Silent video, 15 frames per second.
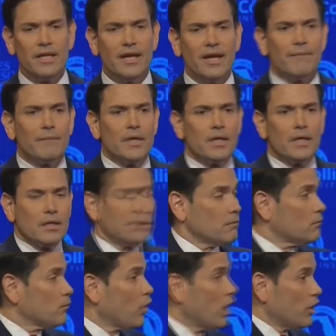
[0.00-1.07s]
talking about,
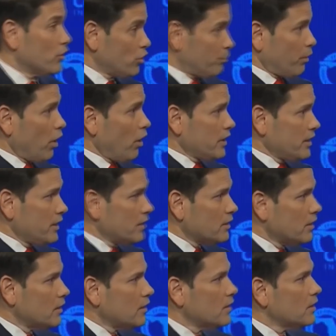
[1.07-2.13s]
Senator? Well, your party. Who
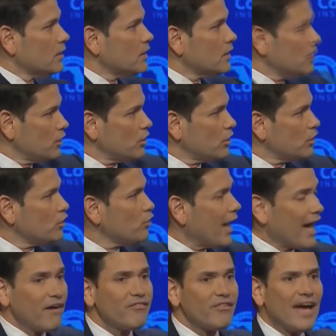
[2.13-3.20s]
demonized the? You
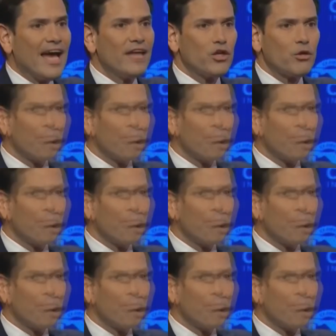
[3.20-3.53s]
have, and your